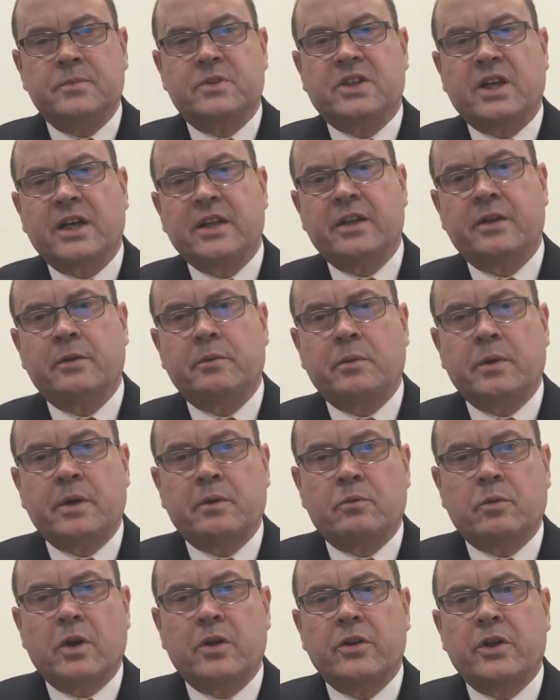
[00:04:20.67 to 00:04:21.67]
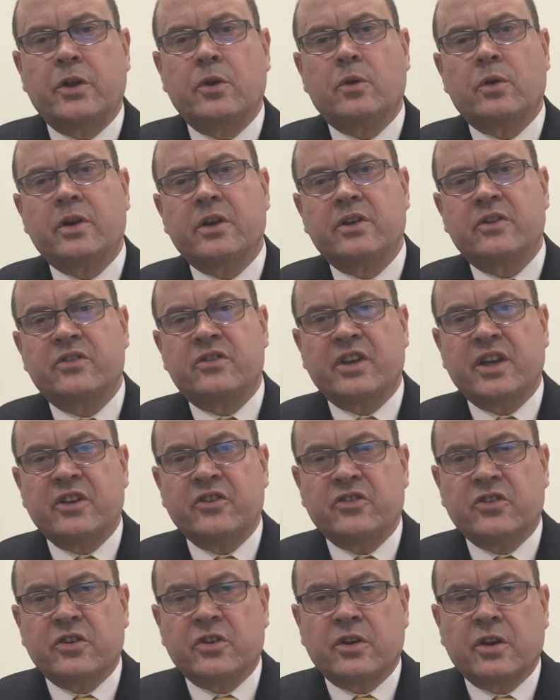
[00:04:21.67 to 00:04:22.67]
tightly we run the
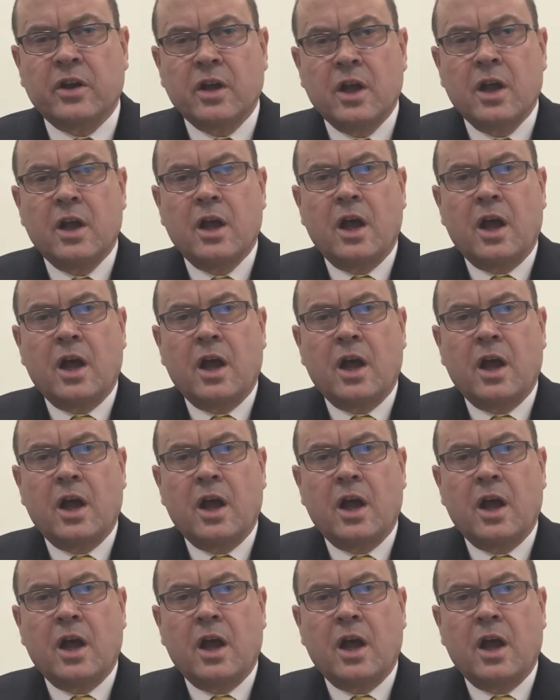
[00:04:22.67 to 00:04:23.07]
organization,